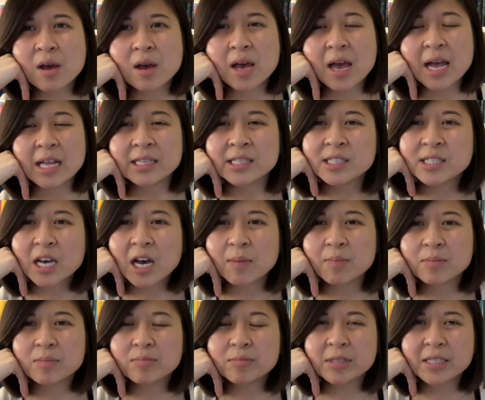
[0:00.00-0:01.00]
ends
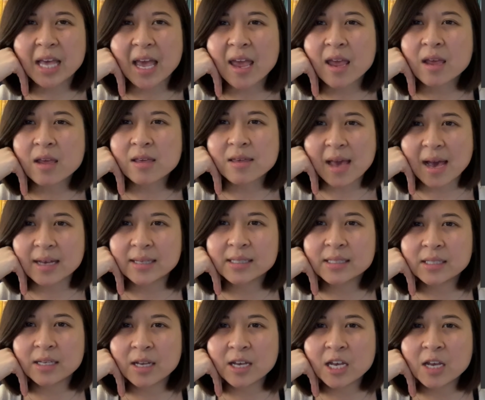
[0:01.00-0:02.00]
up saying yes
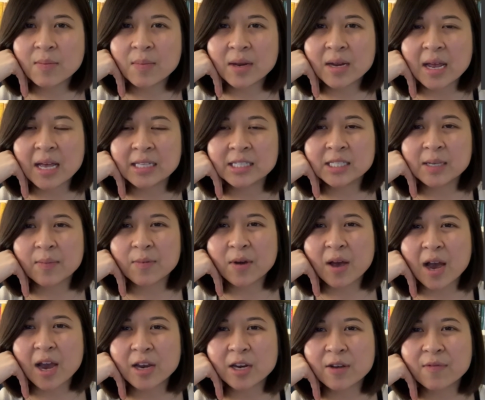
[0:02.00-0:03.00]
to him and ends up
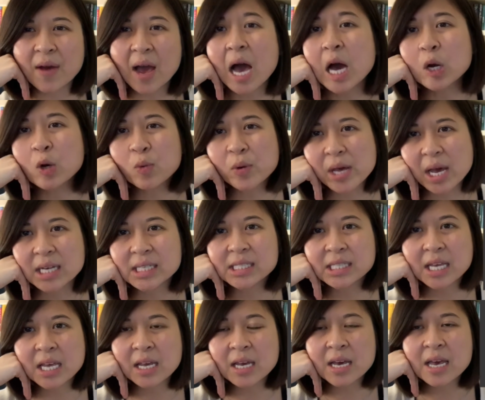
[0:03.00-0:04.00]
kind of
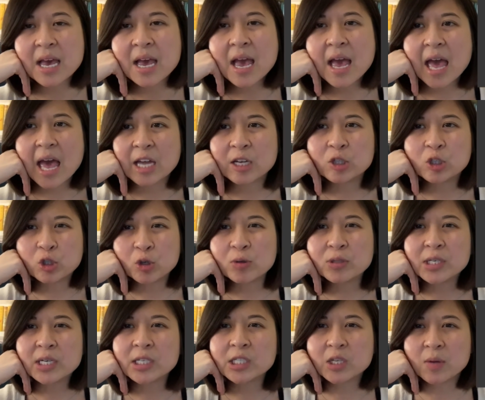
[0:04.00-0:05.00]
acquiescing and
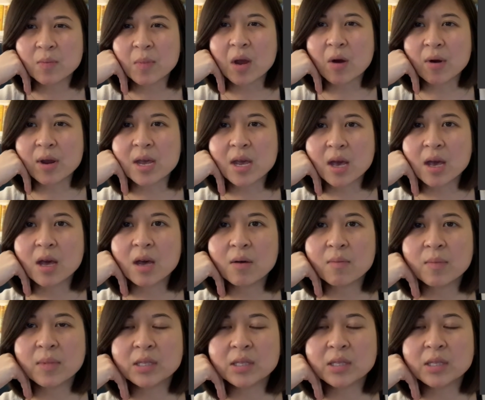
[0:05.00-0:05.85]
choosing to marry him.